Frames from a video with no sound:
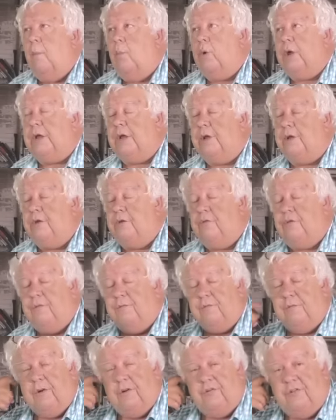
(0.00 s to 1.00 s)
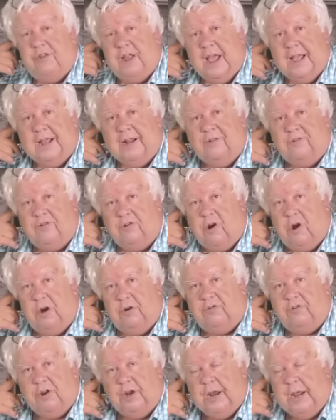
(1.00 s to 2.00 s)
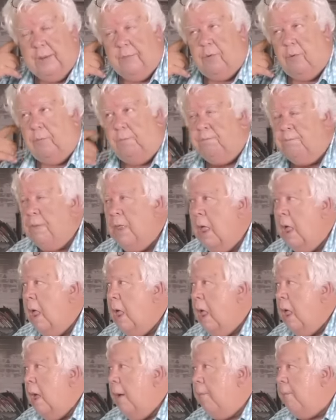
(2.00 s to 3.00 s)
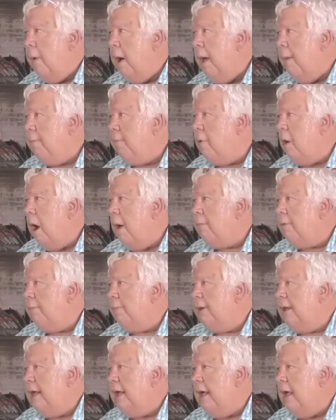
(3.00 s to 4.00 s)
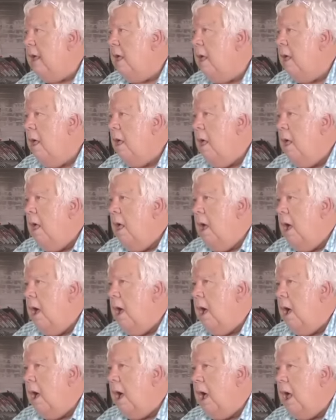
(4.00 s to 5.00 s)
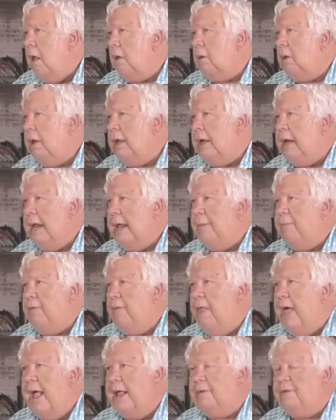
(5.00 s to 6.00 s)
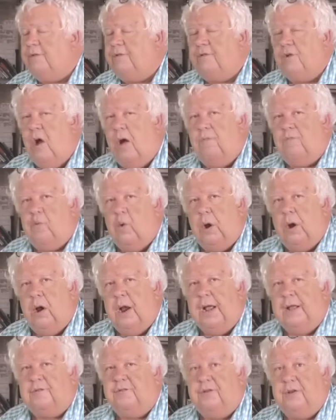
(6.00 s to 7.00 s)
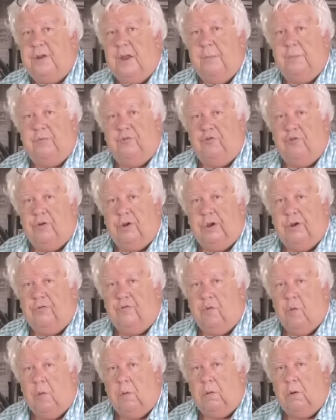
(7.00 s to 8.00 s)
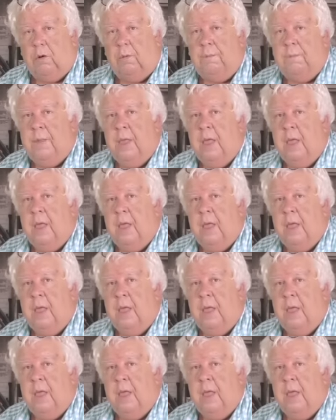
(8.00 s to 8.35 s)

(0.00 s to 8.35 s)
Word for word: We could use it for a second charge enable, but probably I'll enable that in software as a temperature controller